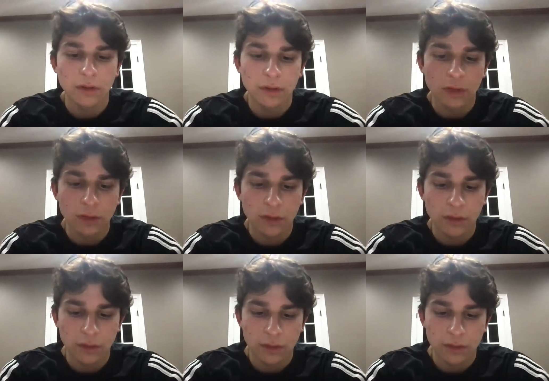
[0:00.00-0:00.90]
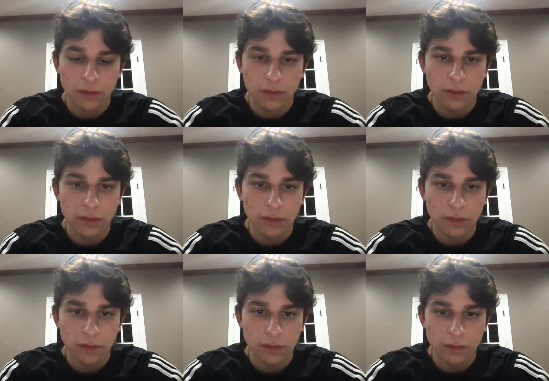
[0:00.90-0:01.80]

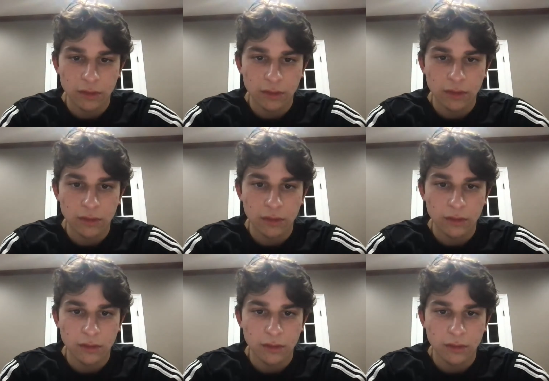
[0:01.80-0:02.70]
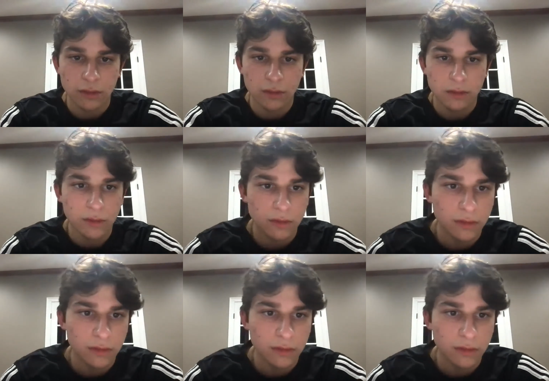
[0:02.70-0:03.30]
[no speech]